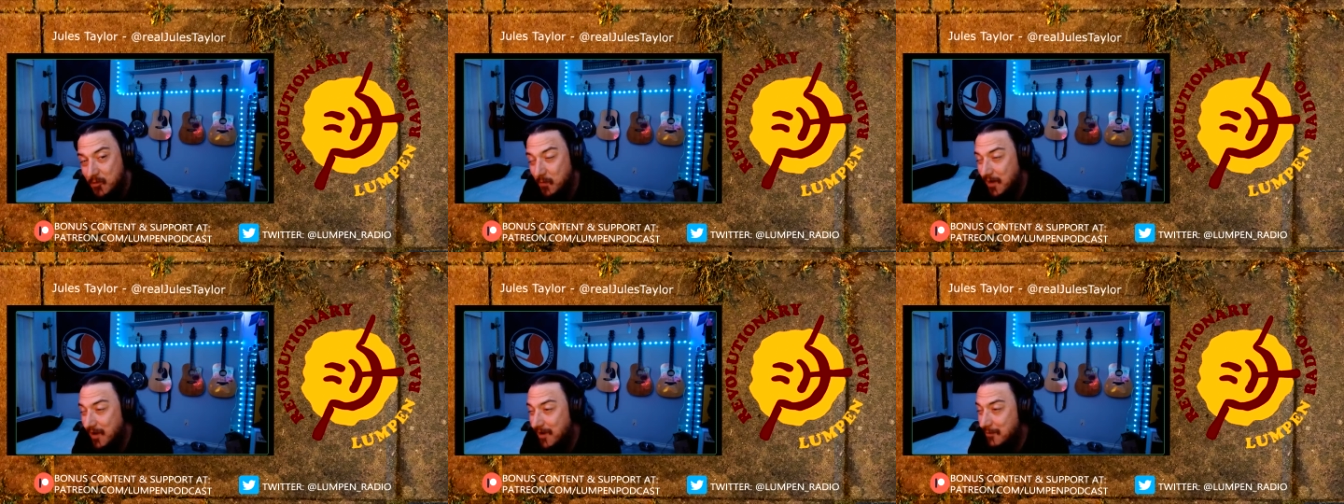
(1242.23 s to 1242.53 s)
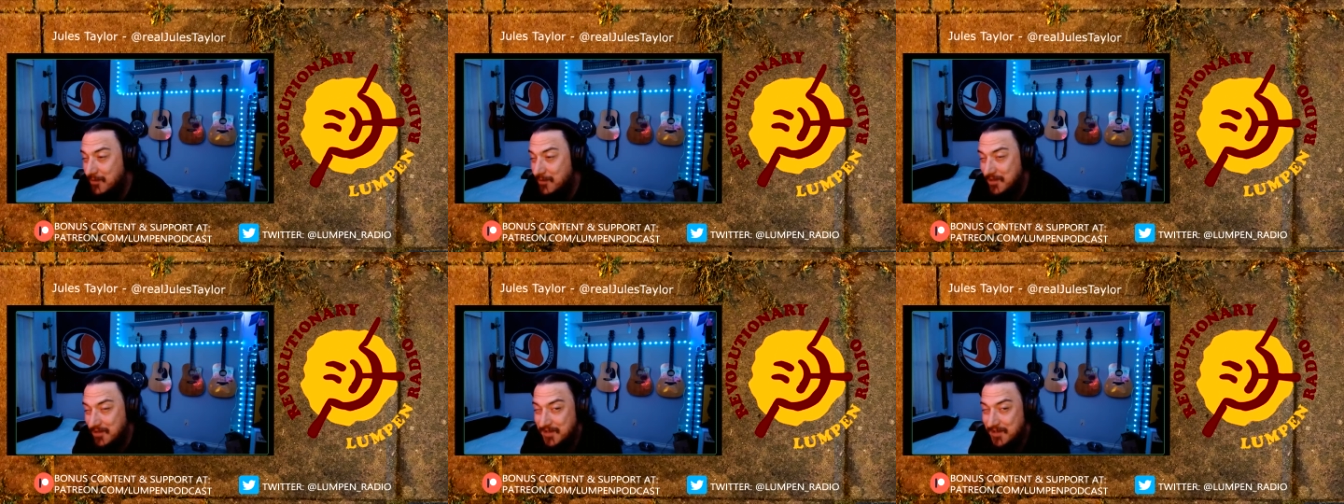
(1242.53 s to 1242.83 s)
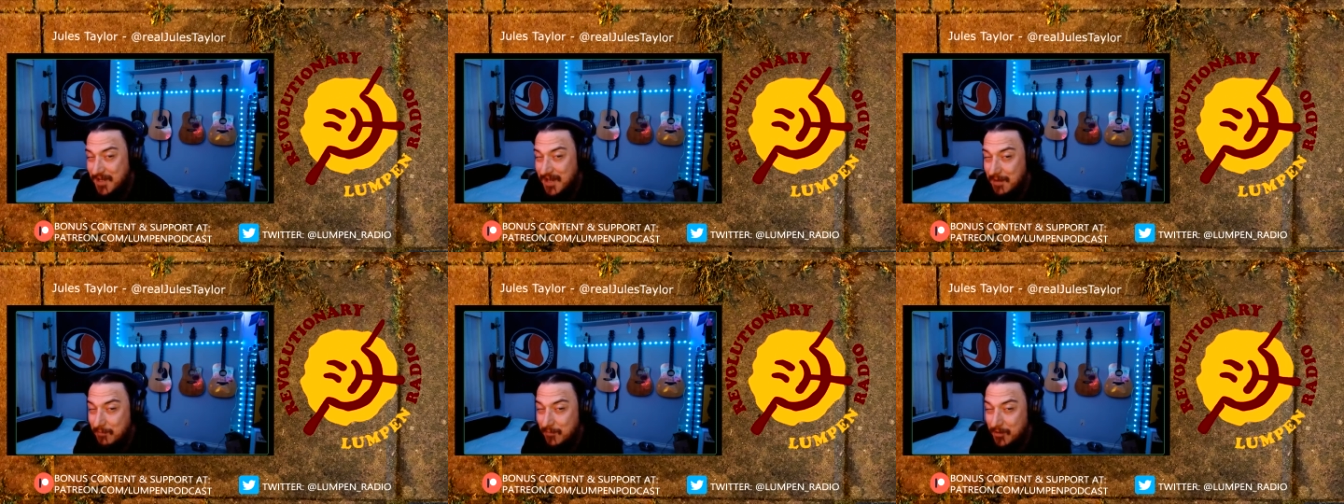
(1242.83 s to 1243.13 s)
but I always
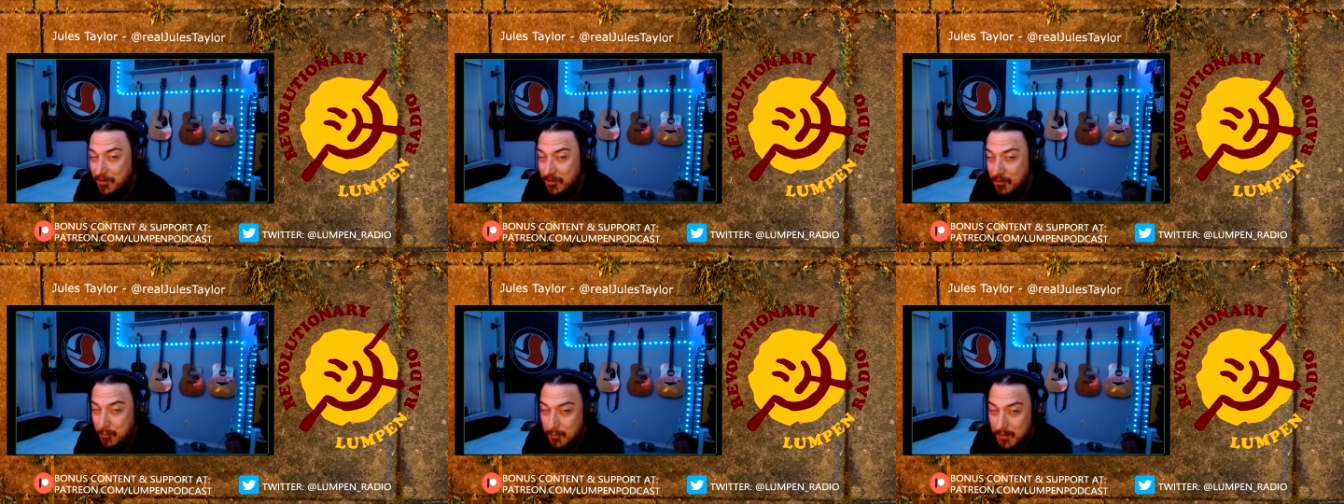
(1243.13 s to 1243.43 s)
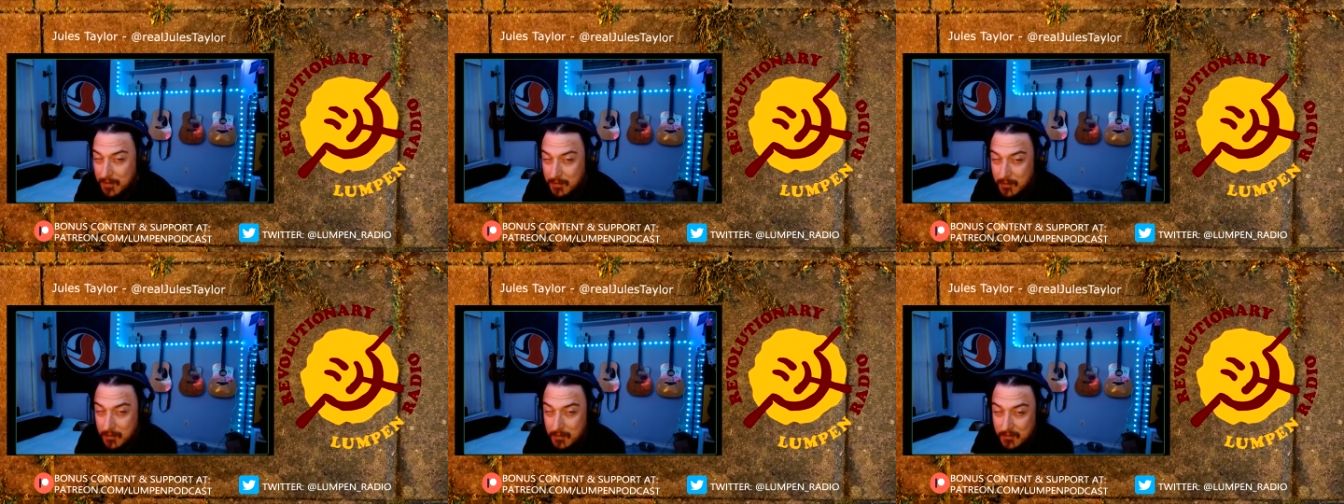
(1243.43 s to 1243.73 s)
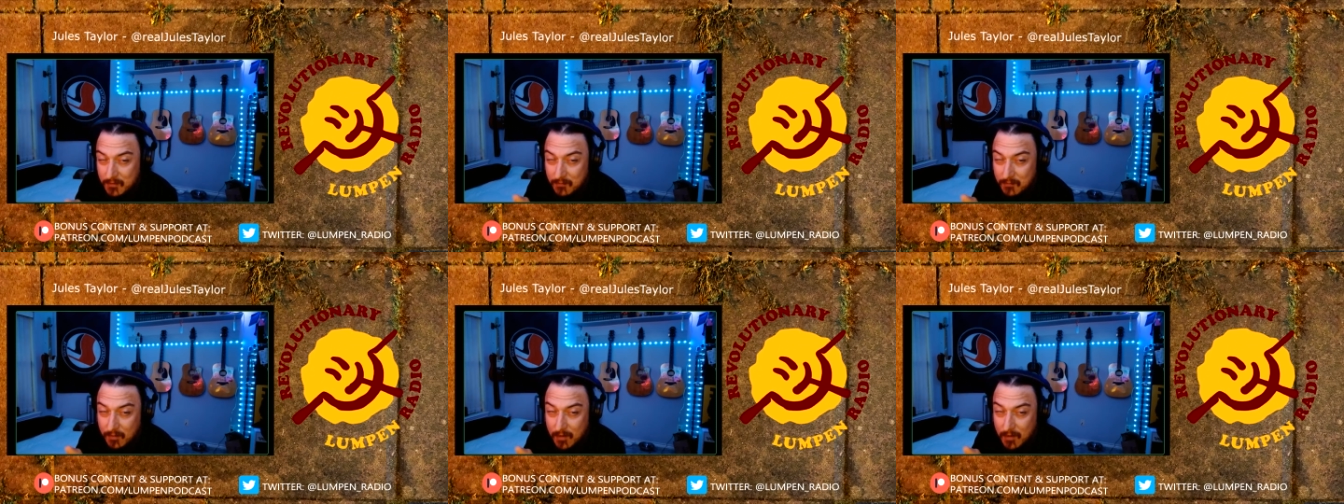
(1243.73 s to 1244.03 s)
attempted to read those.
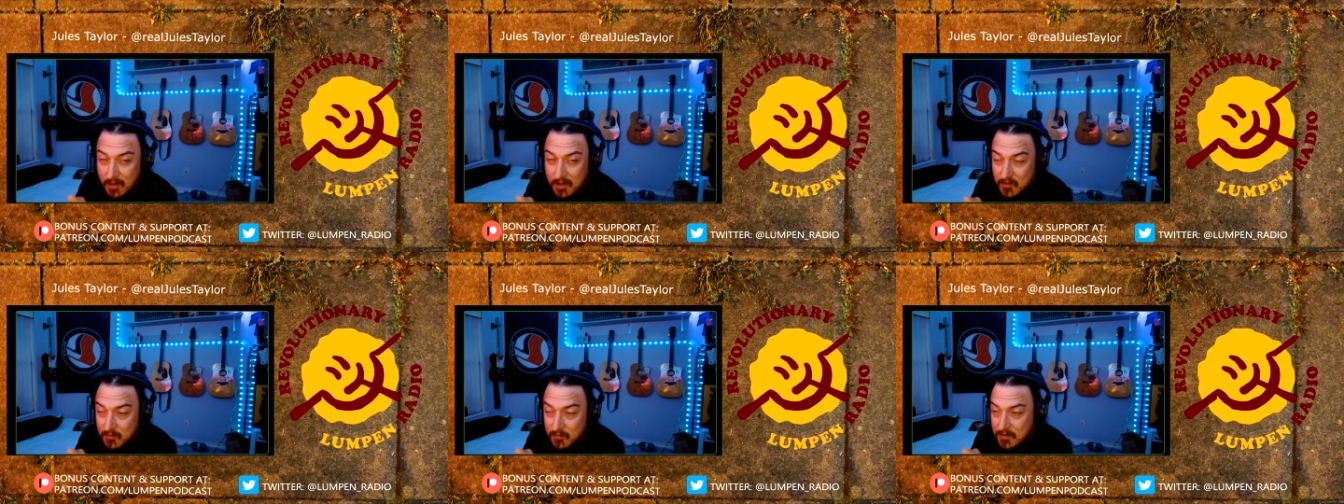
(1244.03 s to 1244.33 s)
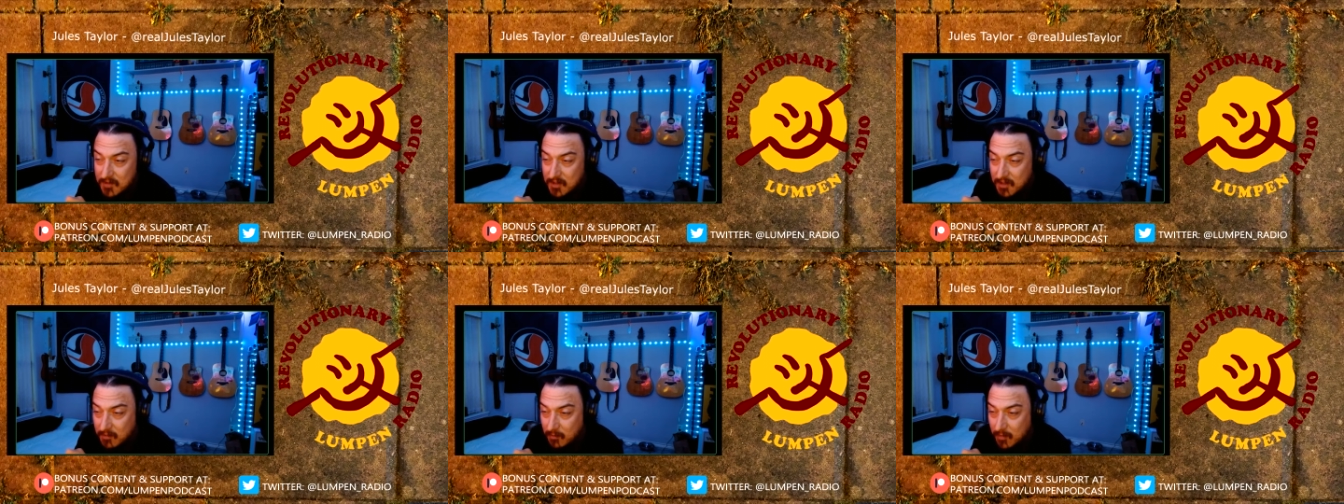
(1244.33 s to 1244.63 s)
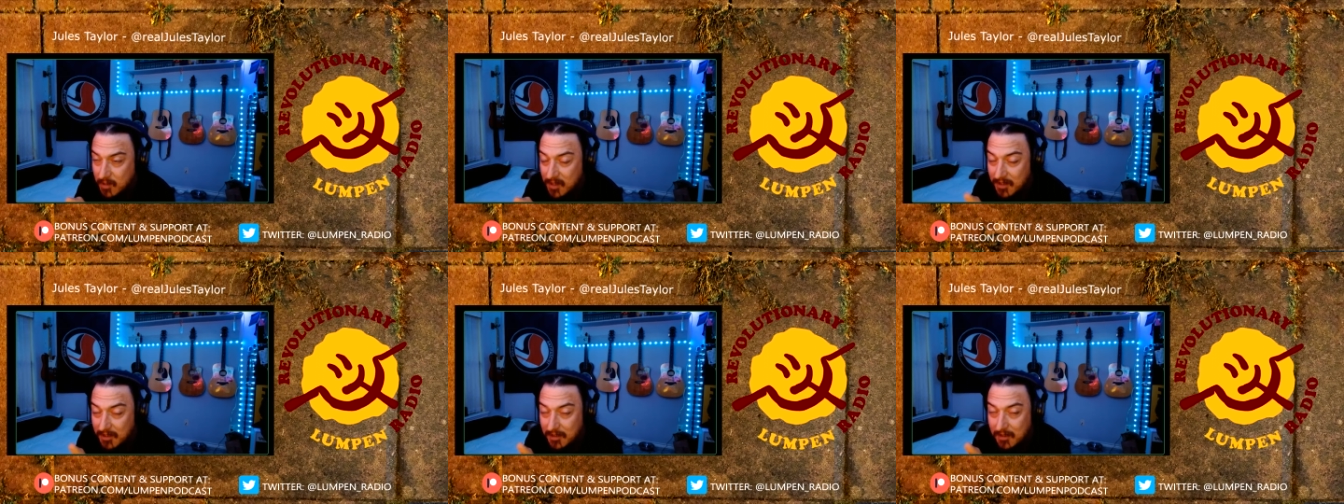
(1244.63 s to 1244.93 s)
And philosophy seemed
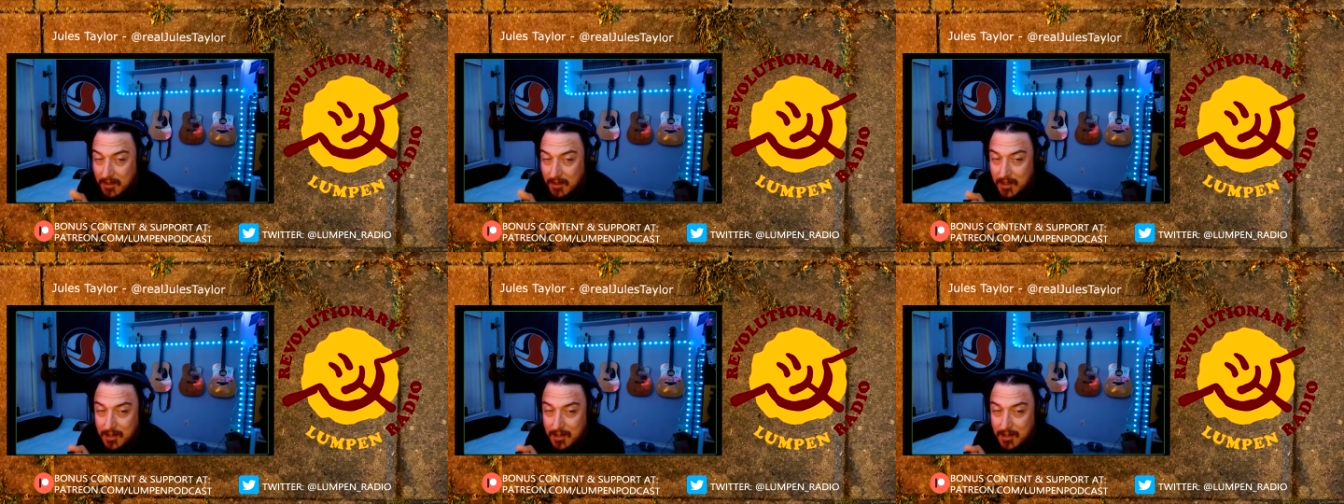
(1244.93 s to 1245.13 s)
like,